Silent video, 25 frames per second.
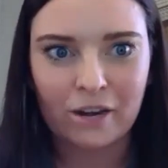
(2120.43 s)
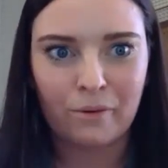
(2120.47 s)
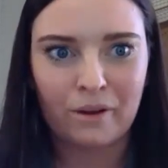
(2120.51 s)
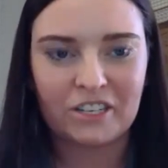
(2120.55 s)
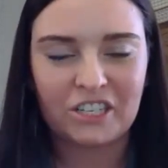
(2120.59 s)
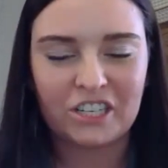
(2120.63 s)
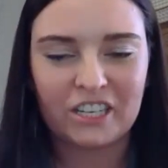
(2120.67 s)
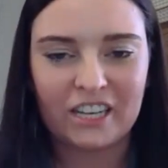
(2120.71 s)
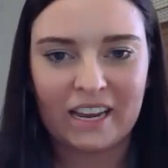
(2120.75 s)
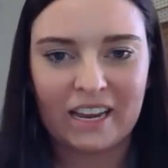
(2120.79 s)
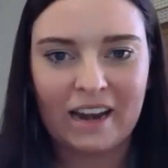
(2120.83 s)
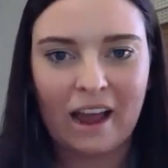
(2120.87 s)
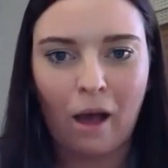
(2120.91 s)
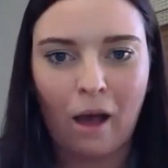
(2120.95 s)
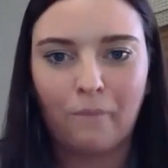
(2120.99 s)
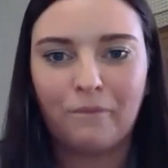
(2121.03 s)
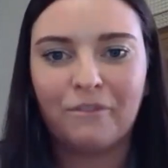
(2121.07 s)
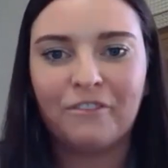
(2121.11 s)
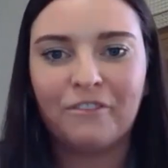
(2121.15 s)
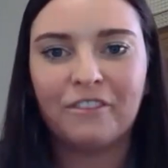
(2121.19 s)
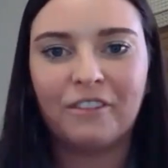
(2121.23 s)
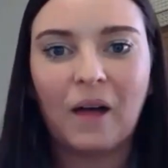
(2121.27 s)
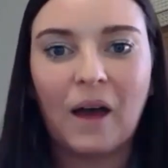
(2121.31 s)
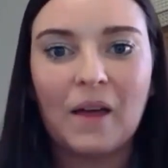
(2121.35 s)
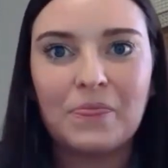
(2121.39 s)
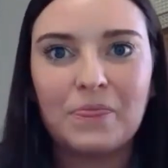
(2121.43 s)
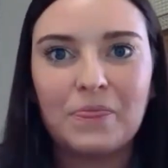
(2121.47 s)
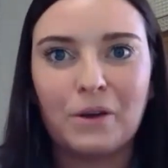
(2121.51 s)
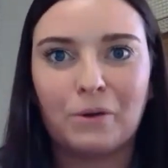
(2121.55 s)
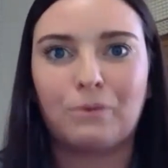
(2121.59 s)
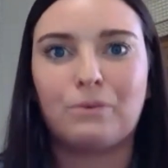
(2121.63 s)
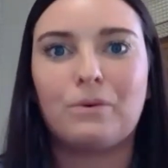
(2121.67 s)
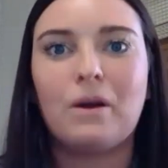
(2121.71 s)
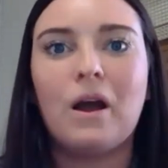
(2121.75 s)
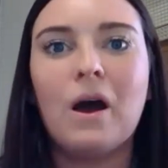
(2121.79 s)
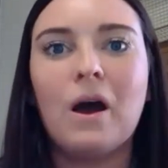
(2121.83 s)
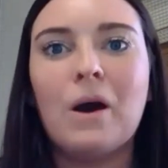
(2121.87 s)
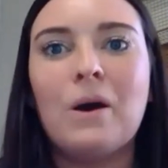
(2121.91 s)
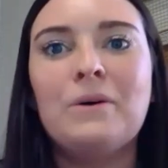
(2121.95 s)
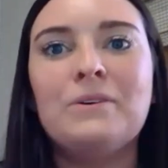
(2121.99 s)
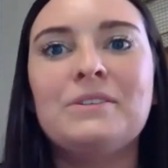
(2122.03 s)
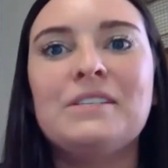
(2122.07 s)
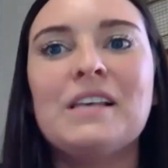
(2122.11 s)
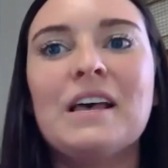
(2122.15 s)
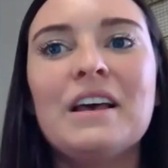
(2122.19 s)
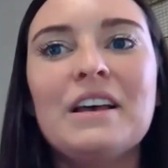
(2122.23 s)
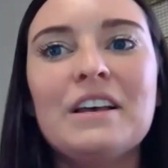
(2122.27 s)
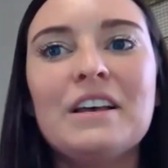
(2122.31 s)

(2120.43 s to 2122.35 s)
which can help flood the rows.